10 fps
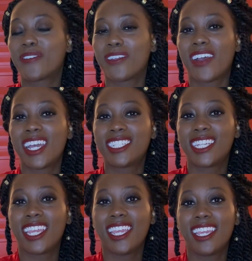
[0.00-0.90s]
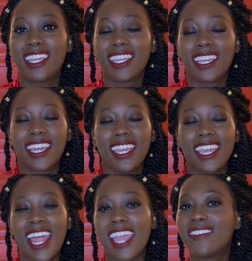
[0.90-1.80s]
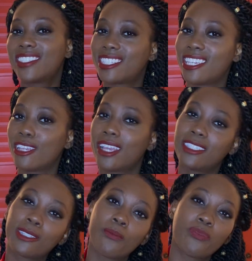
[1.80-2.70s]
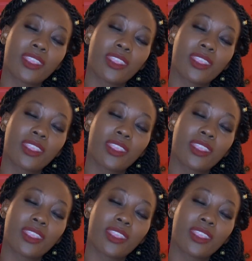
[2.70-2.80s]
for watching, and I will see you guys